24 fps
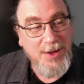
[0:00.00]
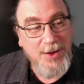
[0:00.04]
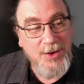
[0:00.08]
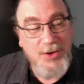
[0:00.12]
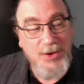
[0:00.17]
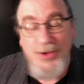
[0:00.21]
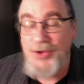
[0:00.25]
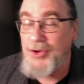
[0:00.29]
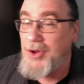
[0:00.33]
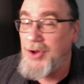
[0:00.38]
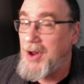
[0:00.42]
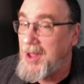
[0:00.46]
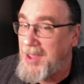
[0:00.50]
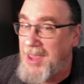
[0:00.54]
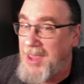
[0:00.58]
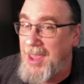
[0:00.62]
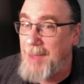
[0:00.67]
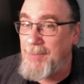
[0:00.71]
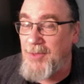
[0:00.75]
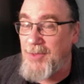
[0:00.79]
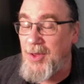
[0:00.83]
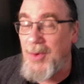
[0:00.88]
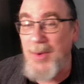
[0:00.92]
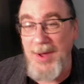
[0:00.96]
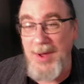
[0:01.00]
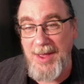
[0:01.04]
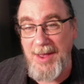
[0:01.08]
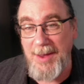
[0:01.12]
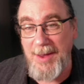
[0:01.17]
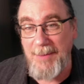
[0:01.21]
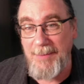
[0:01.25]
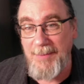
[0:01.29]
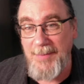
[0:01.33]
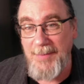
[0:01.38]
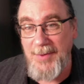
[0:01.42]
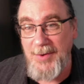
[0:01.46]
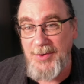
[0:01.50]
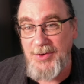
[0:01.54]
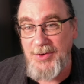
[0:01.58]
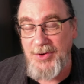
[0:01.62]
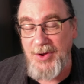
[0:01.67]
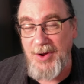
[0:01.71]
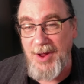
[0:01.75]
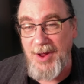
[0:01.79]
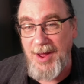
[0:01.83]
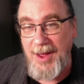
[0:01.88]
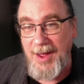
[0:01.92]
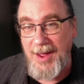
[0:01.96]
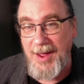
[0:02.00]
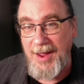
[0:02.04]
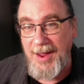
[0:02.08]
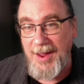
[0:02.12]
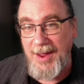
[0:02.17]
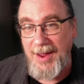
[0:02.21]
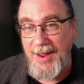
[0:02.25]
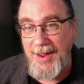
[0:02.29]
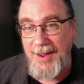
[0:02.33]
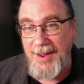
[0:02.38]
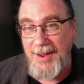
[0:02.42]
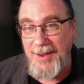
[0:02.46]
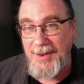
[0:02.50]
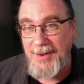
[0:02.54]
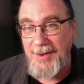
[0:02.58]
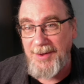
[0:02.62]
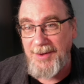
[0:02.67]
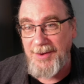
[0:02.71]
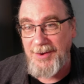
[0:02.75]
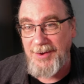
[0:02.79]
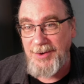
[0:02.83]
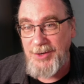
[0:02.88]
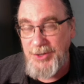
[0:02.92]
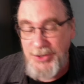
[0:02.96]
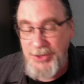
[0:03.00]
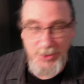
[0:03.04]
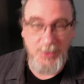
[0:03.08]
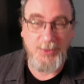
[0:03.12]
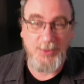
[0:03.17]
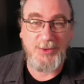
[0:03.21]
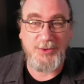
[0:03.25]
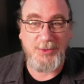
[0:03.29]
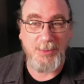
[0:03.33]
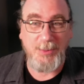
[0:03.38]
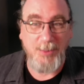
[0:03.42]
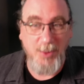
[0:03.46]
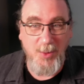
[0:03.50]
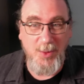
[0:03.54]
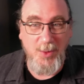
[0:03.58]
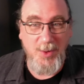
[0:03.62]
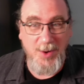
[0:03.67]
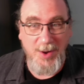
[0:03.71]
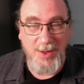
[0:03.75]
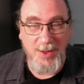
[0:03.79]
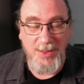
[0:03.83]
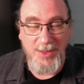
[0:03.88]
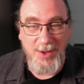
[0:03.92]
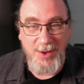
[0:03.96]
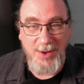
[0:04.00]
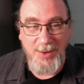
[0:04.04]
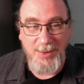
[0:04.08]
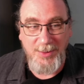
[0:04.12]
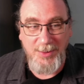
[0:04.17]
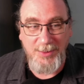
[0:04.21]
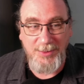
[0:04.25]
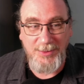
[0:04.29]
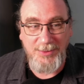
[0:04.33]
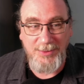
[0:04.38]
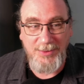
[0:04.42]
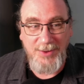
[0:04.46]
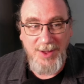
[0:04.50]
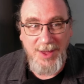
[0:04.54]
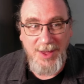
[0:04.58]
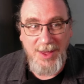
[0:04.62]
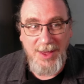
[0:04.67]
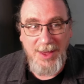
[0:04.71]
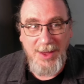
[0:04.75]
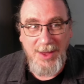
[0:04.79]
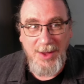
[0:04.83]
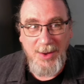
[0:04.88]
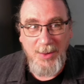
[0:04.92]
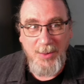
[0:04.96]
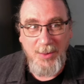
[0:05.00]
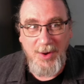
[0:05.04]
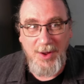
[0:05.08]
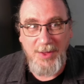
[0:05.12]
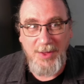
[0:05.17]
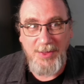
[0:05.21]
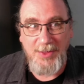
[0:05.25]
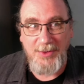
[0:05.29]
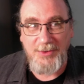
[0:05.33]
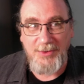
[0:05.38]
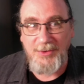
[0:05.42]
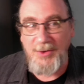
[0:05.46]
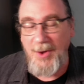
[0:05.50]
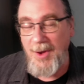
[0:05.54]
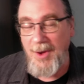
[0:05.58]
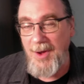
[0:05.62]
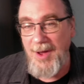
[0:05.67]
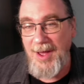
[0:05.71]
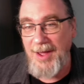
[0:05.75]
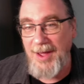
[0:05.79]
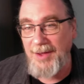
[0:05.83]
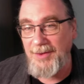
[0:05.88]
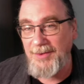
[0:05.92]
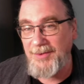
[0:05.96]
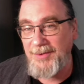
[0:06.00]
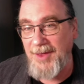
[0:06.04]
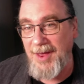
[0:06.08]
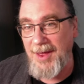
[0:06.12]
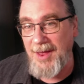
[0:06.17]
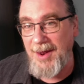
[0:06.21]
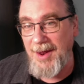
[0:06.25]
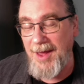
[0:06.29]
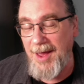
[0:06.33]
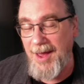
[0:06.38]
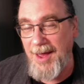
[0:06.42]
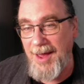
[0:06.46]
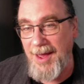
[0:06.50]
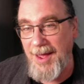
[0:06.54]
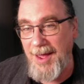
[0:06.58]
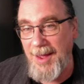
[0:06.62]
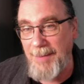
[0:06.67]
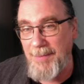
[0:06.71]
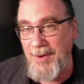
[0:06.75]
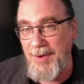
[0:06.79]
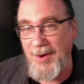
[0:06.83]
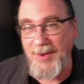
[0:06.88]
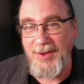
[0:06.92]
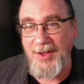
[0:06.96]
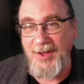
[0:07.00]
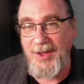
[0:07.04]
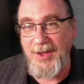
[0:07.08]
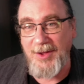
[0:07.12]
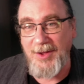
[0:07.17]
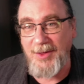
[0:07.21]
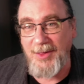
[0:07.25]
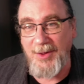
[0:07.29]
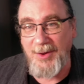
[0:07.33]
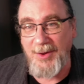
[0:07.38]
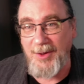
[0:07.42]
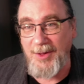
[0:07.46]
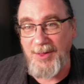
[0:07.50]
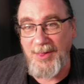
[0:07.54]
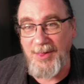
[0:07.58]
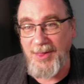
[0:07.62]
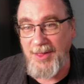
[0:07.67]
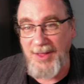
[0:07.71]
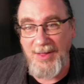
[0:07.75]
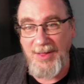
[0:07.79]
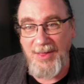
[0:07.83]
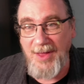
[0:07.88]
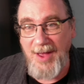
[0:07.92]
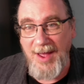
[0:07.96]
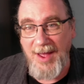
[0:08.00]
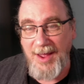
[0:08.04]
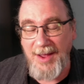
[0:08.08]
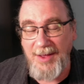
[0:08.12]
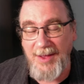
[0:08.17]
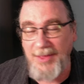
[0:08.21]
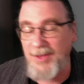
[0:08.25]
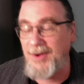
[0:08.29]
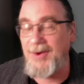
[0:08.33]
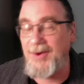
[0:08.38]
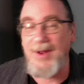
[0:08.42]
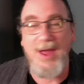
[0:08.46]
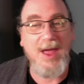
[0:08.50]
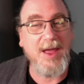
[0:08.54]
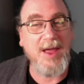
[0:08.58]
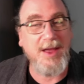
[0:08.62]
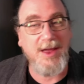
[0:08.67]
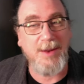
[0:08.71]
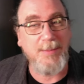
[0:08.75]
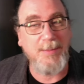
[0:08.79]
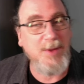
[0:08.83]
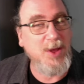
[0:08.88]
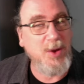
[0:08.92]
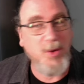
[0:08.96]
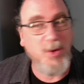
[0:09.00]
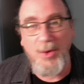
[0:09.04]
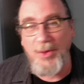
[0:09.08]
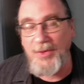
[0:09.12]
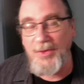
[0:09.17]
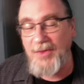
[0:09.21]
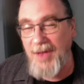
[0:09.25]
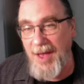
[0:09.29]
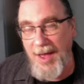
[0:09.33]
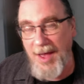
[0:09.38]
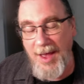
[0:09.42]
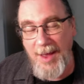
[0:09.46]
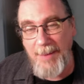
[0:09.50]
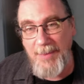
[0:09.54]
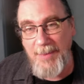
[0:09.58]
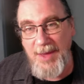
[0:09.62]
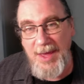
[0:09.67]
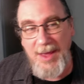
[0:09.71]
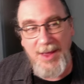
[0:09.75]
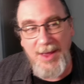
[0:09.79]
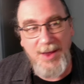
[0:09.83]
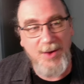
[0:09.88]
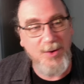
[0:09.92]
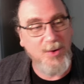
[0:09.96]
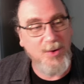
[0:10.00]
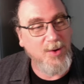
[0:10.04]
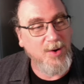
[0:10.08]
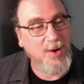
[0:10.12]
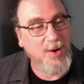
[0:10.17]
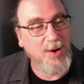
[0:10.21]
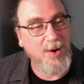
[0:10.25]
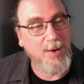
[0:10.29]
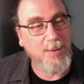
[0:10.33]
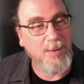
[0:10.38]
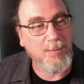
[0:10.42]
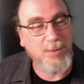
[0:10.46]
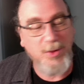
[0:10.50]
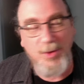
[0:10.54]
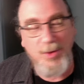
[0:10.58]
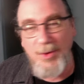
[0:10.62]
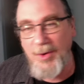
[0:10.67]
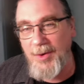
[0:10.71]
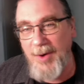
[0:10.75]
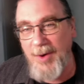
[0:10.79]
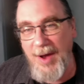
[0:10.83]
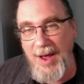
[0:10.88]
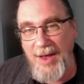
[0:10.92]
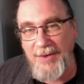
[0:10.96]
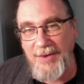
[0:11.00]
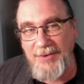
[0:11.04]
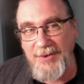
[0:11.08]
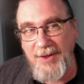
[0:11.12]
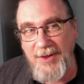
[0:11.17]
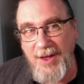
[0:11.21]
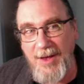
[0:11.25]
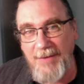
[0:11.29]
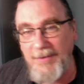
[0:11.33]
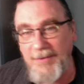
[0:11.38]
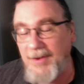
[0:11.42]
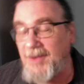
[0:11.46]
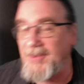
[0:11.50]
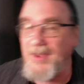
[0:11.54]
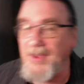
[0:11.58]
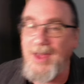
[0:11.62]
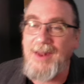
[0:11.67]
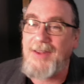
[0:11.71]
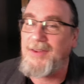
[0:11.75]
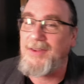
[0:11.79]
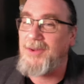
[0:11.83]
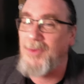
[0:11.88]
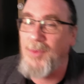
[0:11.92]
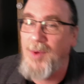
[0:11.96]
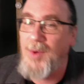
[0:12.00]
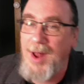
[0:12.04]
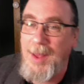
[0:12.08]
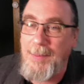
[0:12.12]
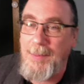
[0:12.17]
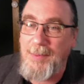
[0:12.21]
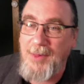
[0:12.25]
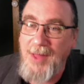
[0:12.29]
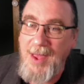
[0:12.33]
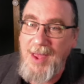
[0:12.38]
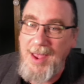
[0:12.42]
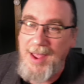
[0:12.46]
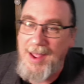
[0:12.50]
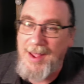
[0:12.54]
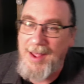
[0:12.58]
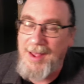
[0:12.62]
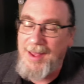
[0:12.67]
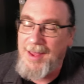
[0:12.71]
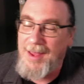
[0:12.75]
Should I keep doing them? Should I shoot some more of those with the songs that I particularly like? They're not going to be old timey or bluegrass stuff because that isn't what I play.